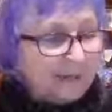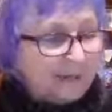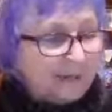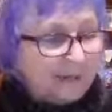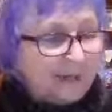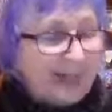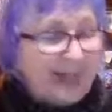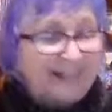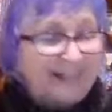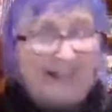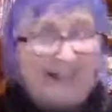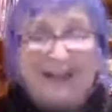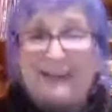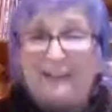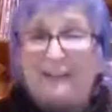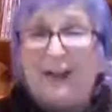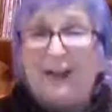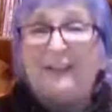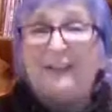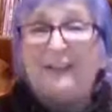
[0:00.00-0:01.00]
Okay,
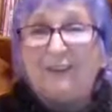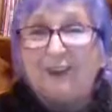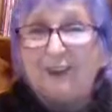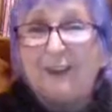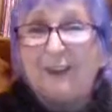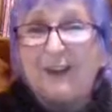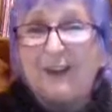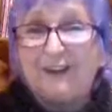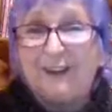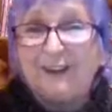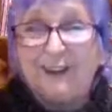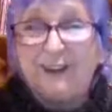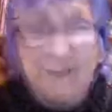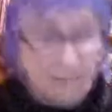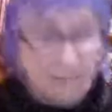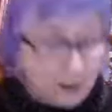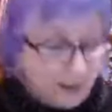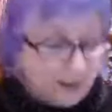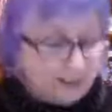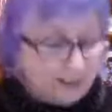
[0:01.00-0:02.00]
that's funny. The
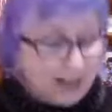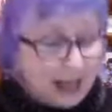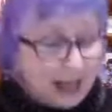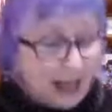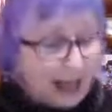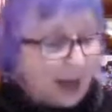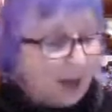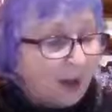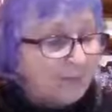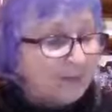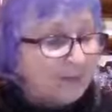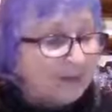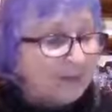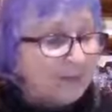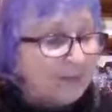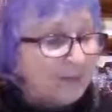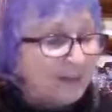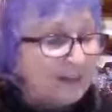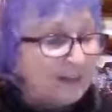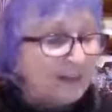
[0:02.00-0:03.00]
question was, how
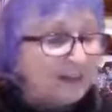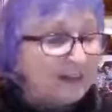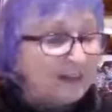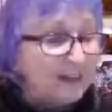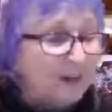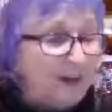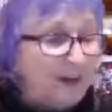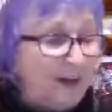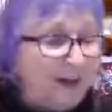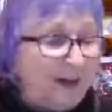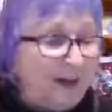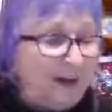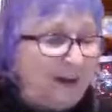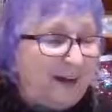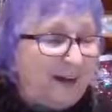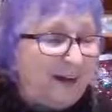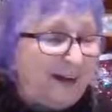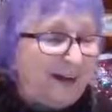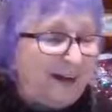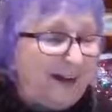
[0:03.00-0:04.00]
many minutes
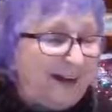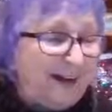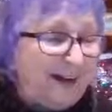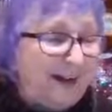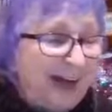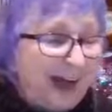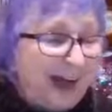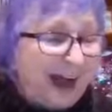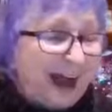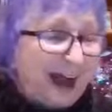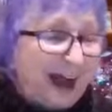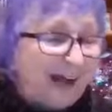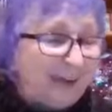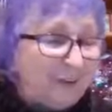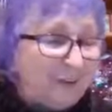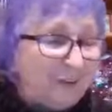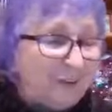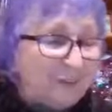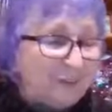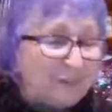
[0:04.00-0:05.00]
are
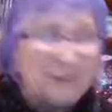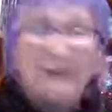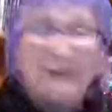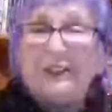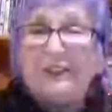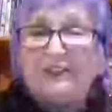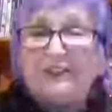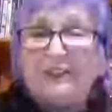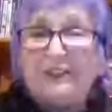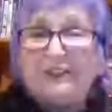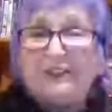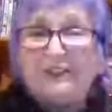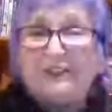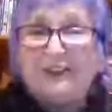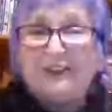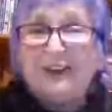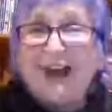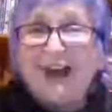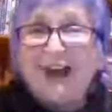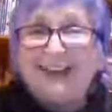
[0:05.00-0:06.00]
you free of
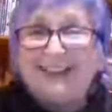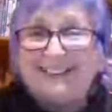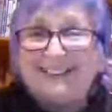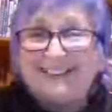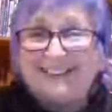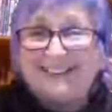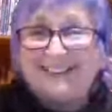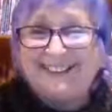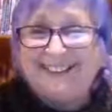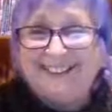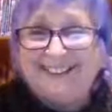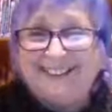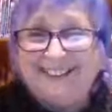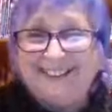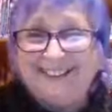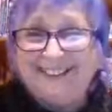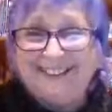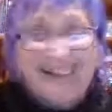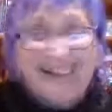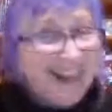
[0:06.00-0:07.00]
distraction?
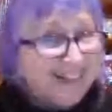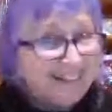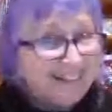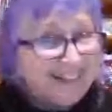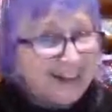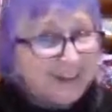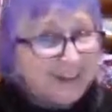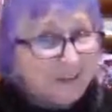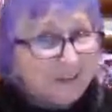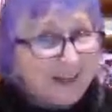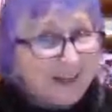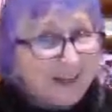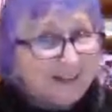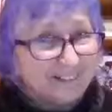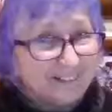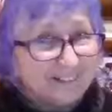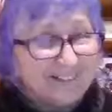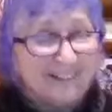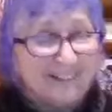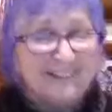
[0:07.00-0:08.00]
There we
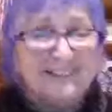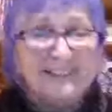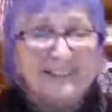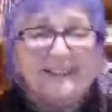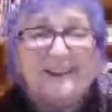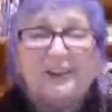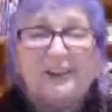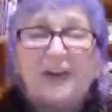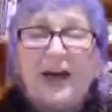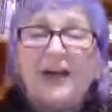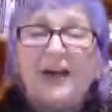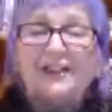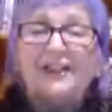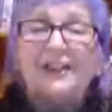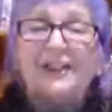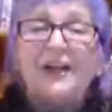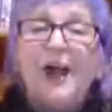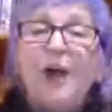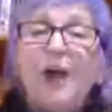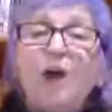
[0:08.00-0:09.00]
had a little
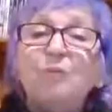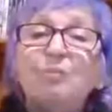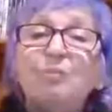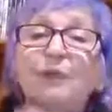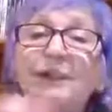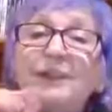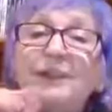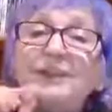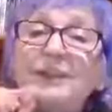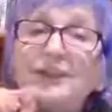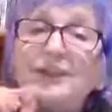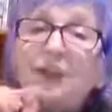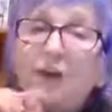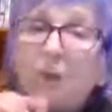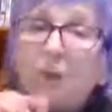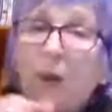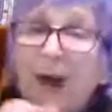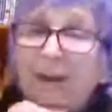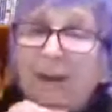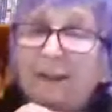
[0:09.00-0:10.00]
distraction, but it's the
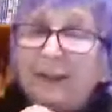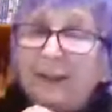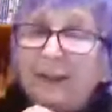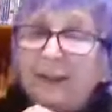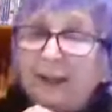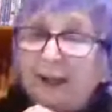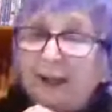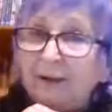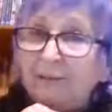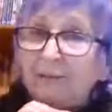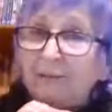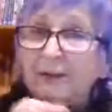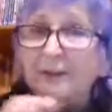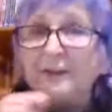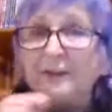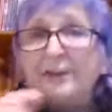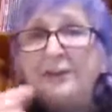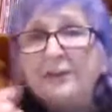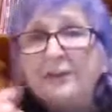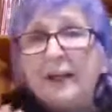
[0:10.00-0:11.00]
quality of the
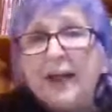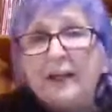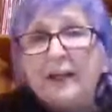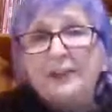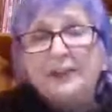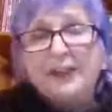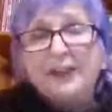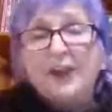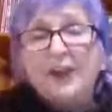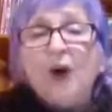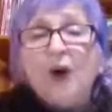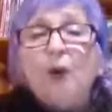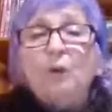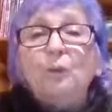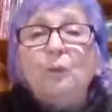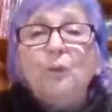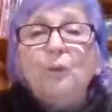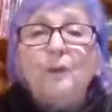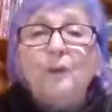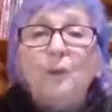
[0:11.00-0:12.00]
distraction.
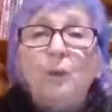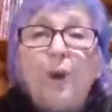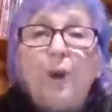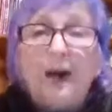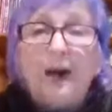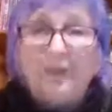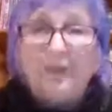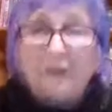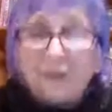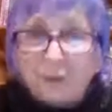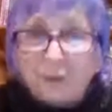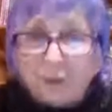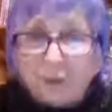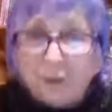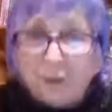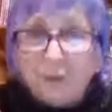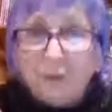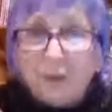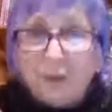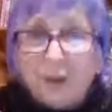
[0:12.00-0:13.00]
We want
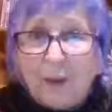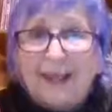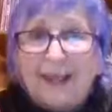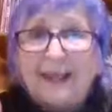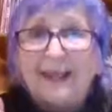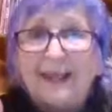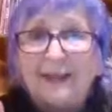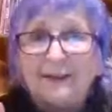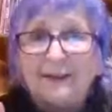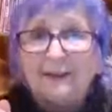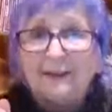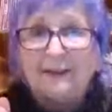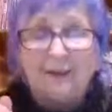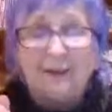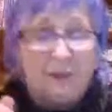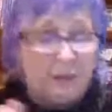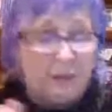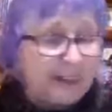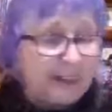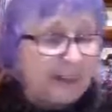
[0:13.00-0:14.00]
to weigh
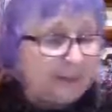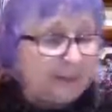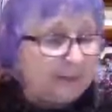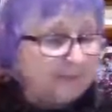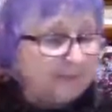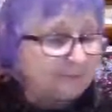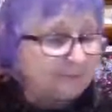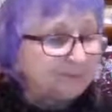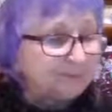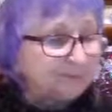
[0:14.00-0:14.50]
it. Okay.